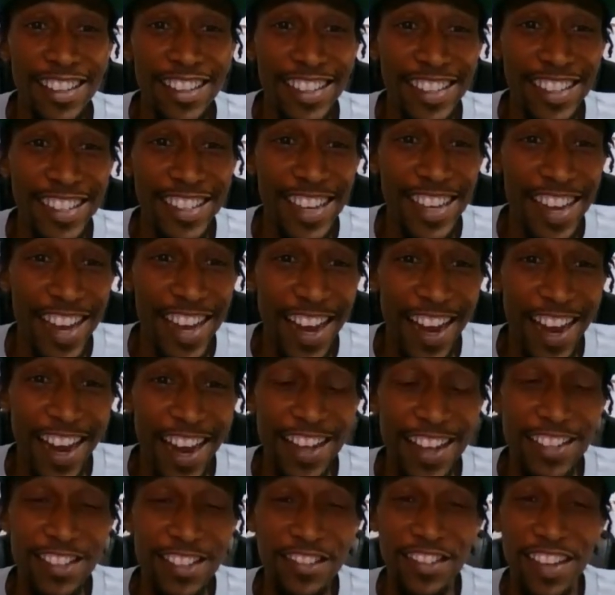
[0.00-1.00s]
Yeah, I
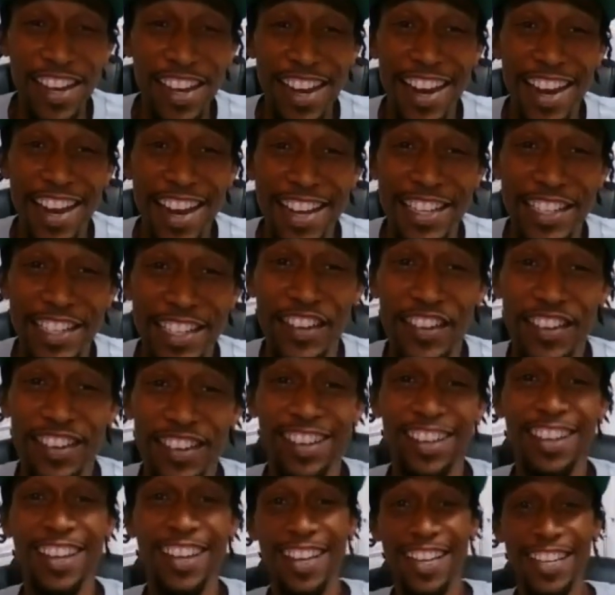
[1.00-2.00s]
got you.
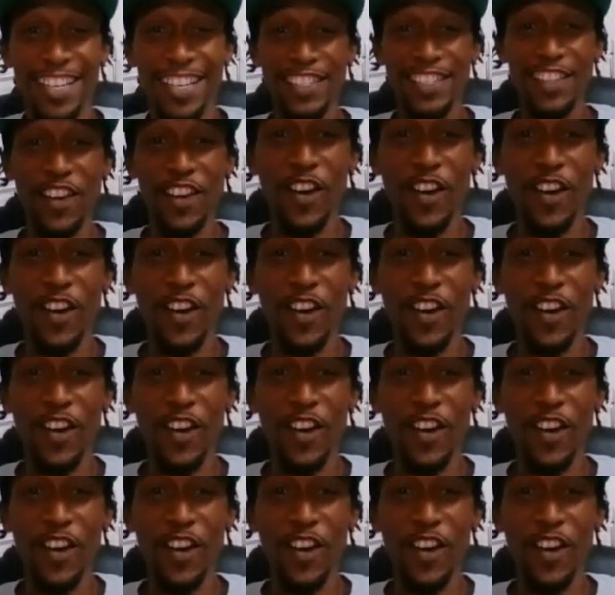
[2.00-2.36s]
So